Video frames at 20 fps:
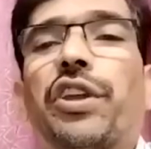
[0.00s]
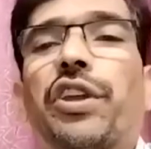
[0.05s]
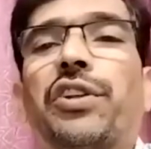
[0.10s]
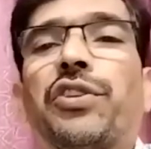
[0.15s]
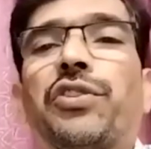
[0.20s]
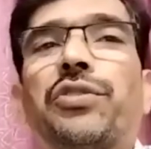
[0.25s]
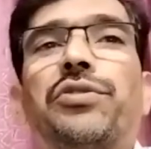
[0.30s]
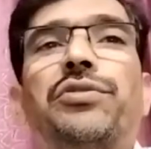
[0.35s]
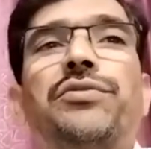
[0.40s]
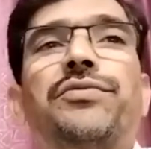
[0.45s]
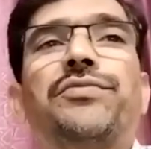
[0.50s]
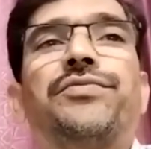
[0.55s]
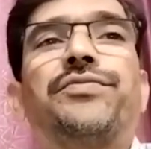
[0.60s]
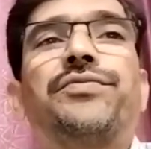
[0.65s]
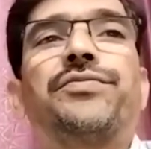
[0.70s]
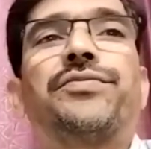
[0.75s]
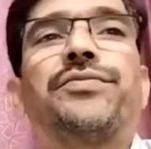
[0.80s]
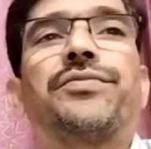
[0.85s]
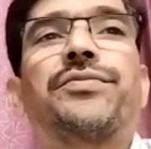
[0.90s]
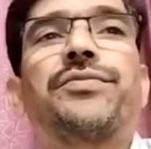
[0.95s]
into
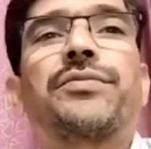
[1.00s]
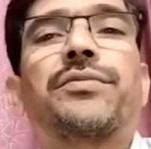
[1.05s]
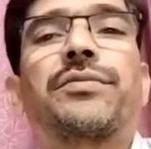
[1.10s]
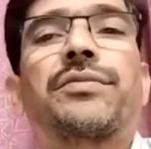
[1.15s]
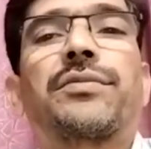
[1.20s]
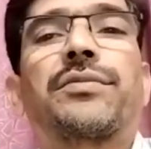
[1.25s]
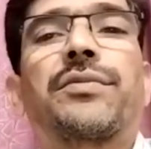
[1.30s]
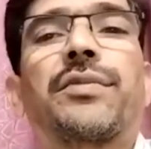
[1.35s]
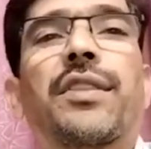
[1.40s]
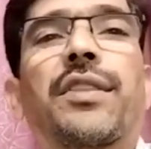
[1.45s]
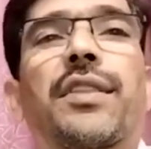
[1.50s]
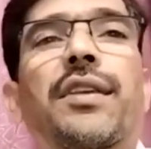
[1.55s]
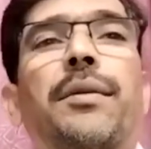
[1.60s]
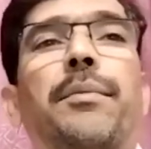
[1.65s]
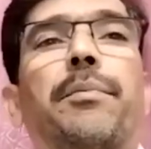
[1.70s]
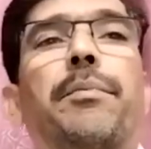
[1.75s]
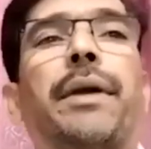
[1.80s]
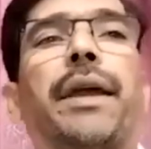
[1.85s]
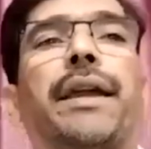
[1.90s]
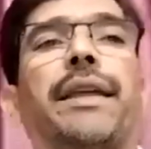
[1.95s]

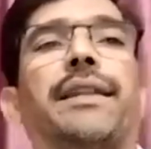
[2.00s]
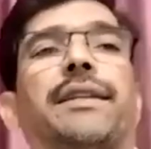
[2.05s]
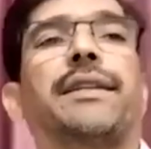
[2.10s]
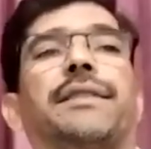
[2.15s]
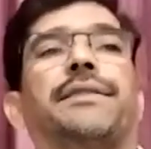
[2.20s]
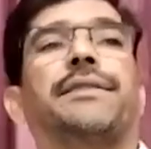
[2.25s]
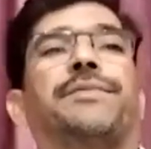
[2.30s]
pain.